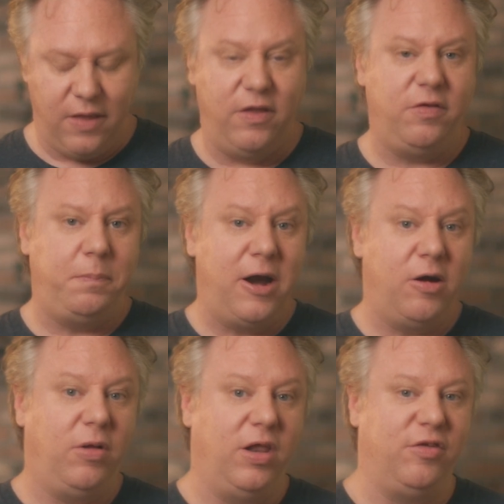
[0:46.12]
this
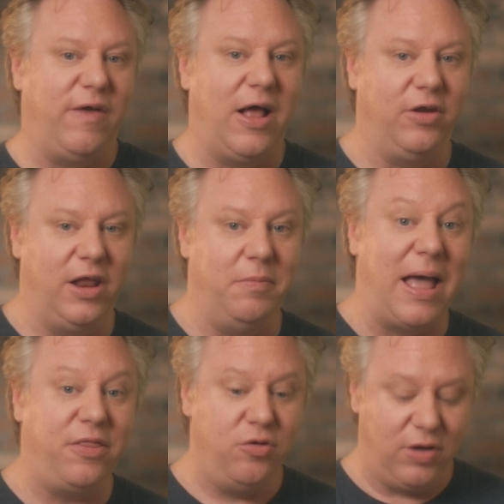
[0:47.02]
parable is found in
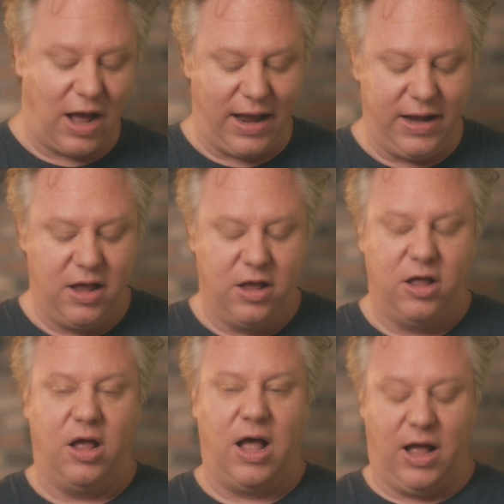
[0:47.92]
Matthew 9,
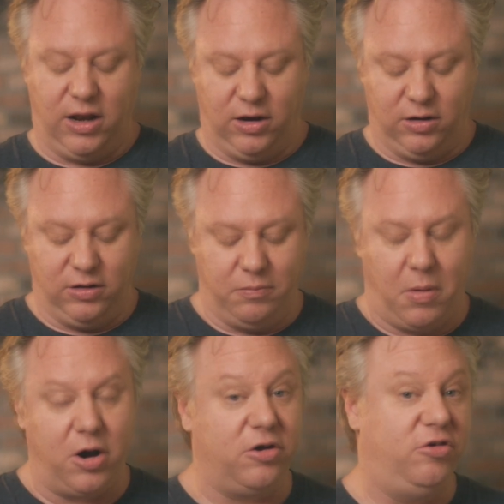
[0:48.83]

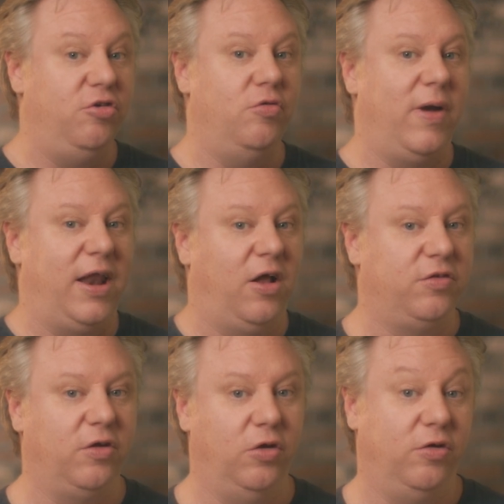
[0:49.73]
Mark 2, and
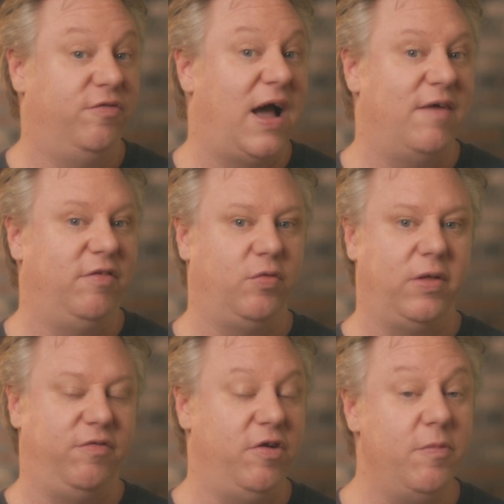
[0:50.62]
also Luke 5. It's
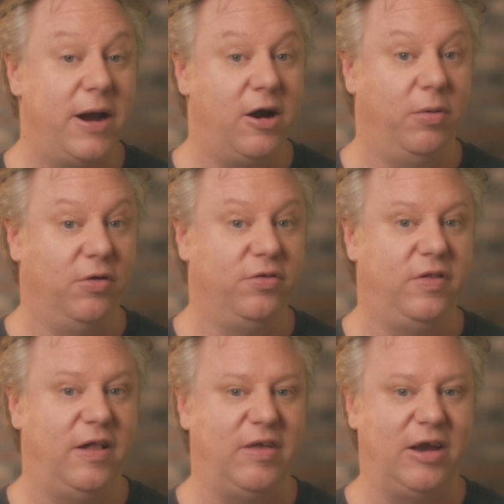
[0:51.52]
one of the few parables
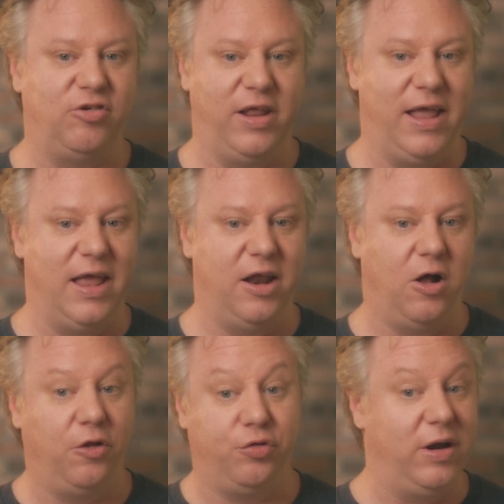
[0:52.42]
that's actually in
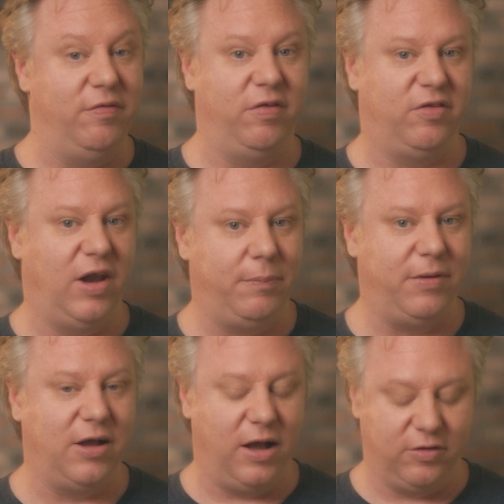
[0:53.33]
all three of the
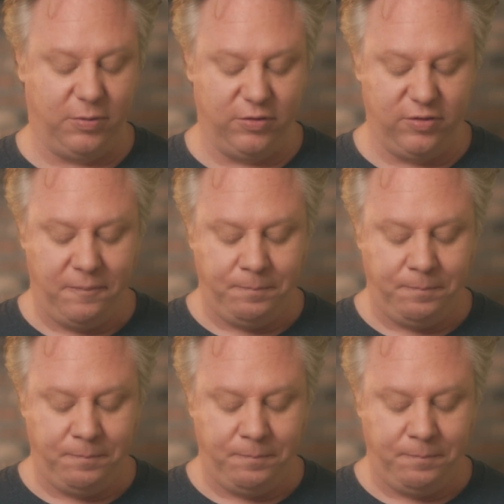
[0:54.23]
synoptic gospels.